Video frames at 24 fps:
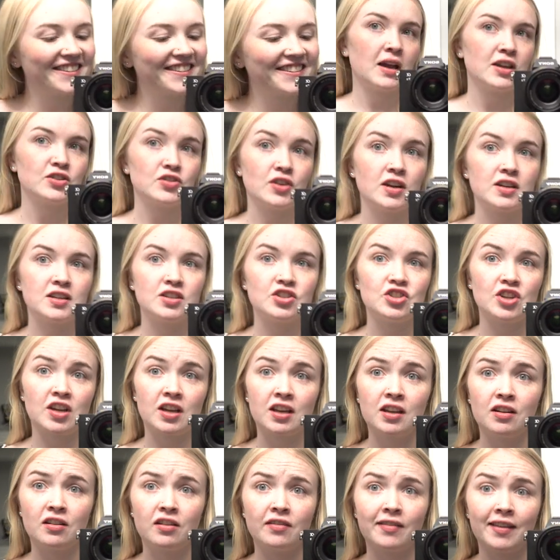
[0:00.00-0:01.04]
I tried to check
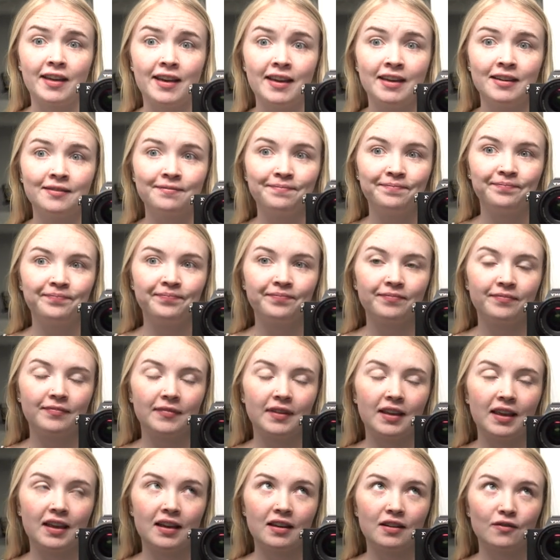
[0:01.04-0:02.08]
in online,
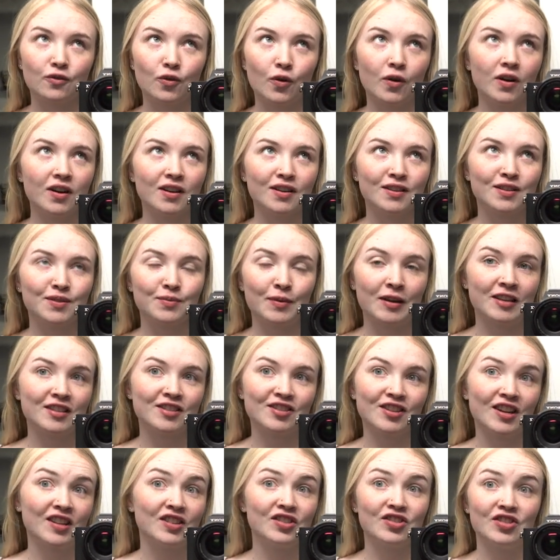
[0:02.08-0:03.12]
and of course,
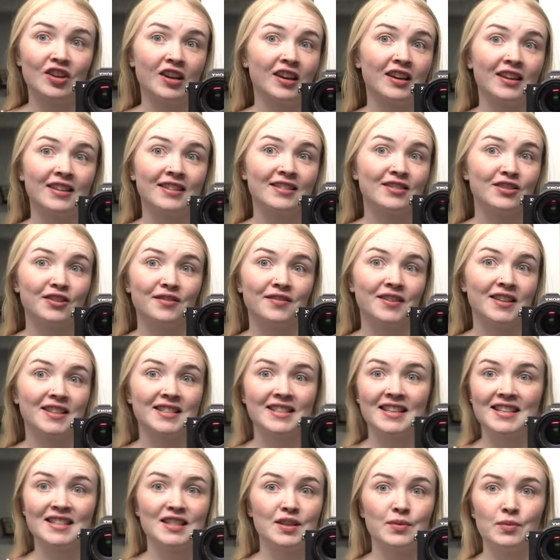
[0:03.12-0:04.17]
WestJet's check-in service
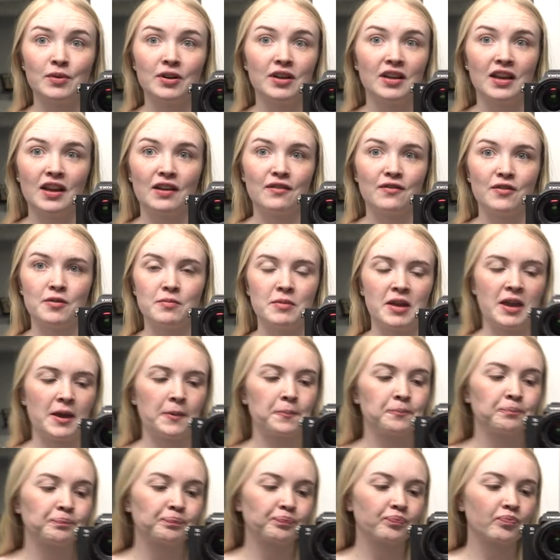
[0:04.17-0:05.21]
isn't working for me.
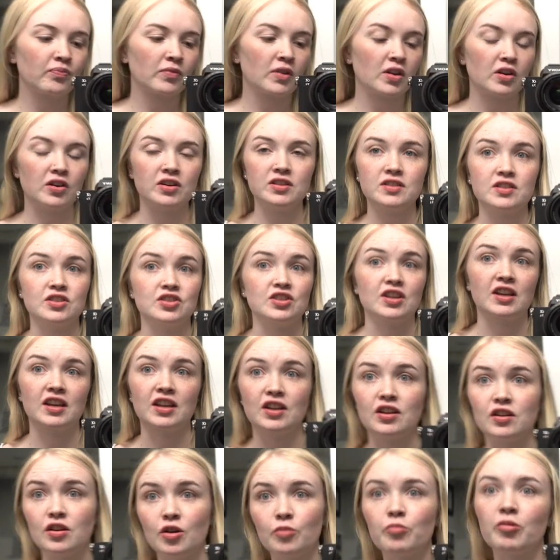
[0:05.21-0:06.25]
Chris could check
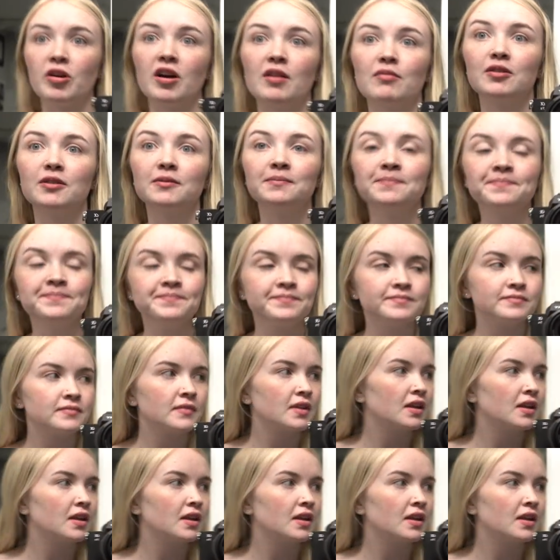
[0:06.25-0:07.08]
in, no problem.